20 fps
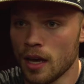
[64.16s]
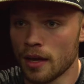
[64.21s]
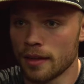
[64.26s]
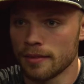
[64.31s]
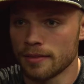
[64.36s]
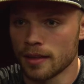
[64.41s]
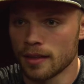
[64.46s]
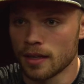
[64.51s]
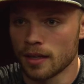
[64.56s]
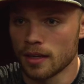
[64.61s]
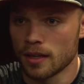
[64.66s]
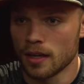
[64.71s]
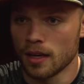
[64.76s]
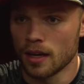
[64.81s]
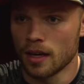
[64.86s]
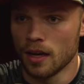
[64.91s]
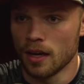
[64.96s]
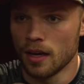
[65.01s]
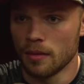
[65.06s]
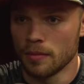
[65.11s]
I think,
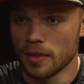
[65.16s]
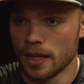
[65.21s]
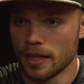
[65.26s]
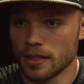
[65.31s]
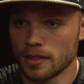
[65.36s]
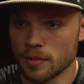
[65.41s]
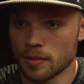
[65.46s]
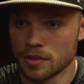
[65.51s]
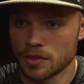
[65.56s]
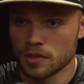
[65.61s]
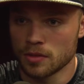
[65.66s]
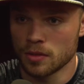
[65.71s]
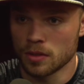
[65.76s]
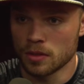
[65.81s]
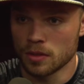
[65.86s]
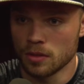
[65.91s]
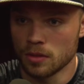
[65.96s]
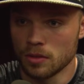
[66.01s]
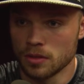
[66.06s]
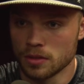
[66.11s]
I mean, anytime you score a
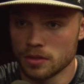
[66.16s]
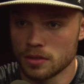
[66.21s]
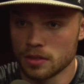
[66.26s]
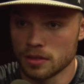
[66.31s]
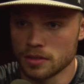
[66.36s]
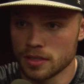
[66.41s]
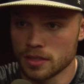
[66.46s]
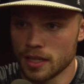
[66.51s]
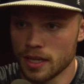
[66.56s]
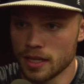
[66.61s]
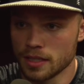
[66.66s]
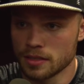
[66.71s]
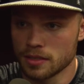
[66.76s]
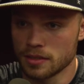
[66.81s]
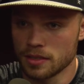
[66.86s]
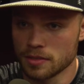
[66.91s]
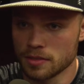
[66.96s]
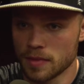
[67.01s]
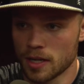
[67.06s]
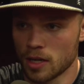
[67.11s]
goal, it's nice.
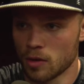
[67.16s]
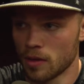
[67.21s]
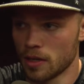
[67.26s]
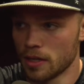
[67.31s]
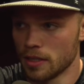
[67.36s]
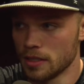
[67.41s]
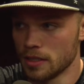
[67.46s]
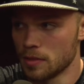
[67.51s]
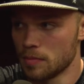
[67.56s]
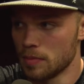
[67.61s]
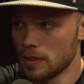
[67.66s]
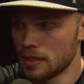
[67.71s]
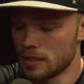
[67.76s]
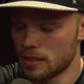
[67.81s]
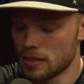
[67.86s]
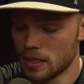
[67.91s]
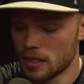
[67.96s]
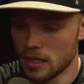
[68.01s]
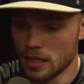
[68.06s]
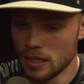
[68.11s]
It doesn't matter when it is,
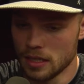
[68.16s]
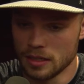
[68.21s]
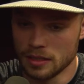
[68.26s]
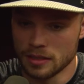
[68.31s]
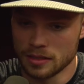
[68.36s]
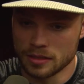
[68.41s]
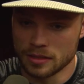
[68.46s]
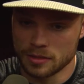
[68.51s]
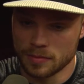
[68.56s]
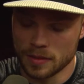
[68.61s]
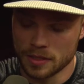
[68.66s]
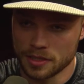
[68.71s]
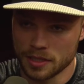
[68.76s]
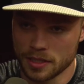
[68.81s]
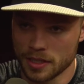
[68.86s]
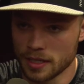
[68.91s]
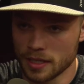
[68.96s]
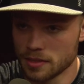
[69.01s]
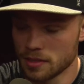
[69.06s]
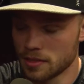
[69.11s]
but especially
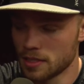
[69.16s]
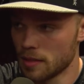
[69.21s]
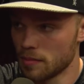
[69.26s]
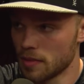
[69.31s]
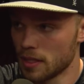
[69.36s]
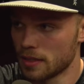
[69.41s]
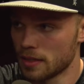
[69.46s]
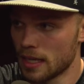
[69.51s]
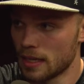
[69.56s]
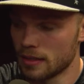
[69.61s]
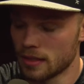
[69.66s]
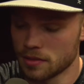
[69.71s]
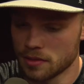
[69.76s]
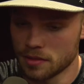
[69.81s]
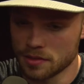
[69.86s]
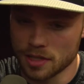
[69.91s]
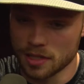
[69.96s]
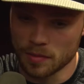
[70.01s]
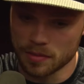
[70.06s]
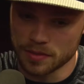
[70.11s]
against a team like that, that's
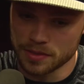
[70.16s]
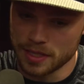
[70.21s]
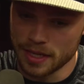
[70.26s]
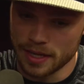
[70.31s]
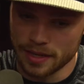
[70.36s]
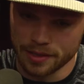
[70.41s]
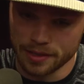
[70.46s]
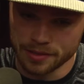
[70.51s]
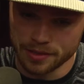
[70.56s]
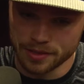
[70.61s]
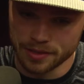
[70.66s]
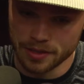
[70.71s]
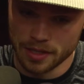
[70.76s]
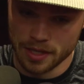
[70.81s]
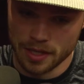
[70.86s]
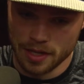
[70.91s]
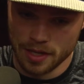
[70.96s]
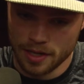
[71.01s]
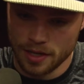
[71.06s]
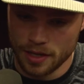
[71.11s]
the top of the standings, and
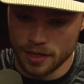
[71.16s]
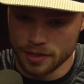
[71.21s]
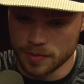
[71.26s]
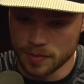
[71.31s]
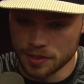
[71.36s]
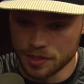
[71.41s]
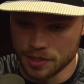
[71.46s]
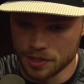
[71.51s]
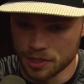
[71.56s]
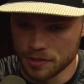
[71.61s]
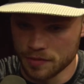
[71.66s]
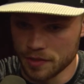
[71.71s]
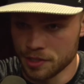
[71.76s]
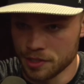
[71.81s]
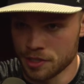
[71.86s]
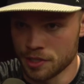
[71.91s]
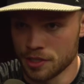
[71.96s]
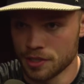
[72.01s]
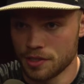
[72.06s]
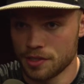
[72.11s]
especially in your
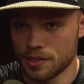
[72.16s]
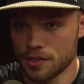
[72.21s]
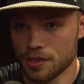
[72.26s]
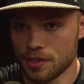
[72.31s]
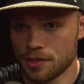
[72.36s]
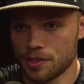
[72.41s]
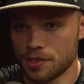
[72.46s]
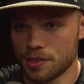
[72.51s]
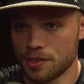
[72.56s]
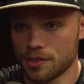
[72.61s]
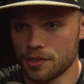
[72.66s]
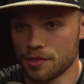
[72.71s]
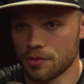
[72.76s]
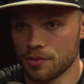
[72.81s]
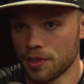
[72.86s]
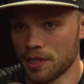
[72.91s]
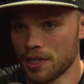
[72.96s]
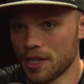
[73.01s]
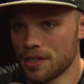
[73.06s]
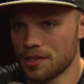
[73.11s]
division, it's
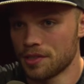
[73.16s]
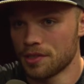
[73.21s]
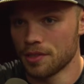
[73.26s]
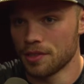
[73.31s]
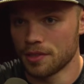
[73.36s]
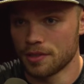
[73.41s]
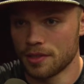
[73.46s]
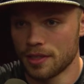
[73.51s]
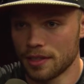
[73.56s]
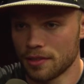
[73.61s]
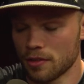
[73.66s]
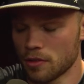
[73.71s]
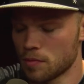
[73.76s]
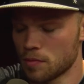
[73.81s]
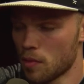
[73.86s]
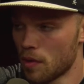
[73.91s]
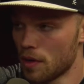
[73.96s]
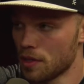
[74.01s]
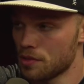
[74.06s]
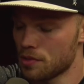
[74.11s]
really nice to get to those
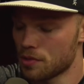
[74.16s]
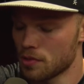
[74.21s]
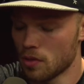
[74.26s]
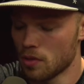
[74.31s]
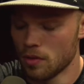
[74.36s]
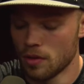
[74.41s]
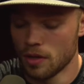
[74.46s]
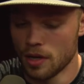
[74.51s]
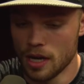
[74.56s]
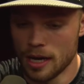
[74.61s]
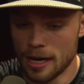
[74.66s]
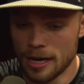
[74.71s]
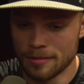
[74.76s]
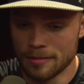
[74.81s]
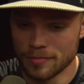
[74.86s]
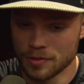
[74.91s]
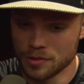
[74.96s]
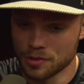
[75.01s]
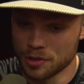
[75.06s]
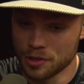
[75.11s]
points. So
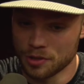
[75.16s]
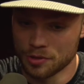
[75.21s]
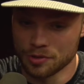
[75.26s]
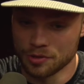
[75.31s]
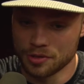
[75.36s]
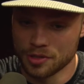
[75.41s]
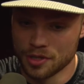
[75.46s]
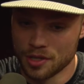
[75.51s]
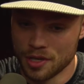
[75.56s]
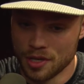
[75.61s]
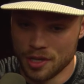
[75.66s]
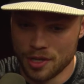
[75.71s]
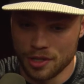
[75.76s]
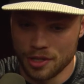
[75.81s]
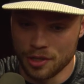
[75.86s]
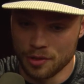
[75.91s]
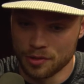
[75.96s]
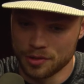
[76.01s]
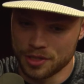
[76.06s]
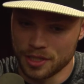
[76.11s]
those are huge
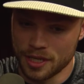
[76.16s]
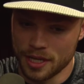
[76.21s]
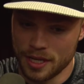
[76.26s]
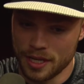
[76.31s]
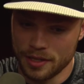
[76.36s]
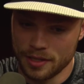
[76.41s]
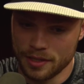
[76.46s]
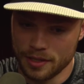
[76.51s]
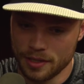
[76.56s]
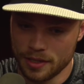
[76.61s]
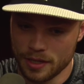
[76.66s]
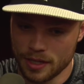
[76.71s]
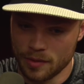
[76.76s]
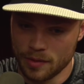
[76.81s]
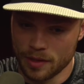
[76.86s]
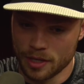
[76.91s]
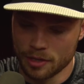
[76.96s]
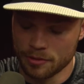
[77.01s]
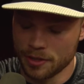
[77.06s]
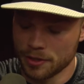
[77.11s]
tonight, and
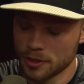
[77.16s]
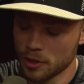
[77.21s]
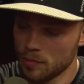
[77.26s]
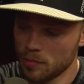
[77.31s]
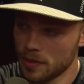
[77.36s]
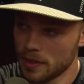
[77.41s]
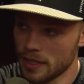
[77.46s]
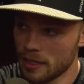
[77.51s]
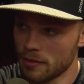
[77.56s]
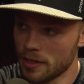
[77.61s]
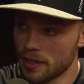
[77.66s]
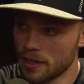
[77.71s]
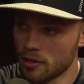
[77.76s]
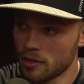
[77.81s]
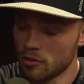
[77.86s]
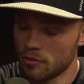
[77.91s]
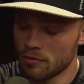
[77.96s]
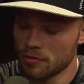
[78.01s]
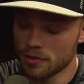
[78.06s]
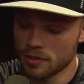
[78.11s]
we got to regroup and get ready to
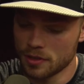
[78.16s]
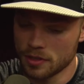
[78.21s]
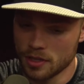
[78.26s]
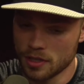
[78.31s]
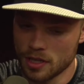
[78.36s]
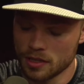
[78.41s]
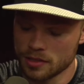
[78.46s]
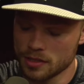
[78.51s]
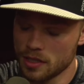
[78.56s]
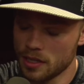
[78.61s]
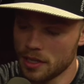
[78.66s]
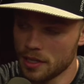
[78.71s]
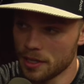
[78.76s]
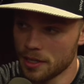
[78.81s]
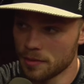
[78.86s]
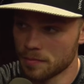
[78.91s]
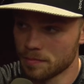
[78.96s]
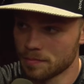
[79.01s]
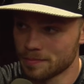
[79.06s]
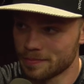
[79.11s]
go for Sunday here.